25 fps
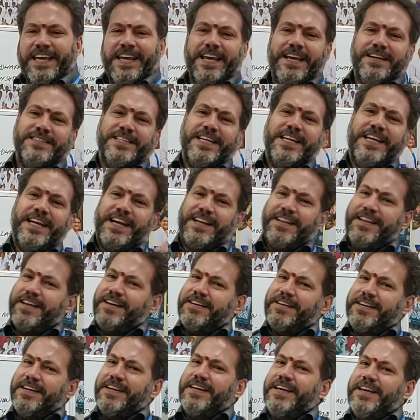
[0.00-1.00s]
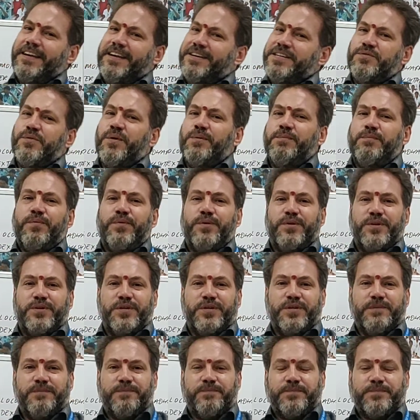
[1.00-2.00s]
the hearing and the ears were
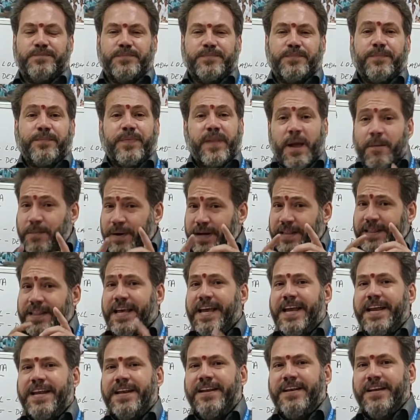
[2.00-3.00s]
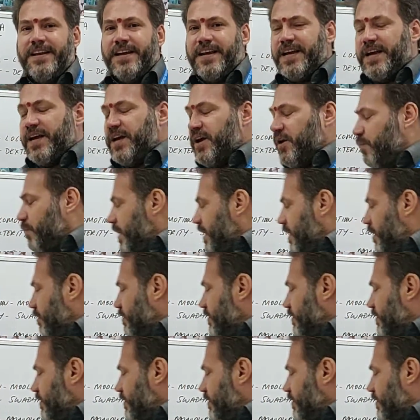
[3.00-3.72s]
put? But then, when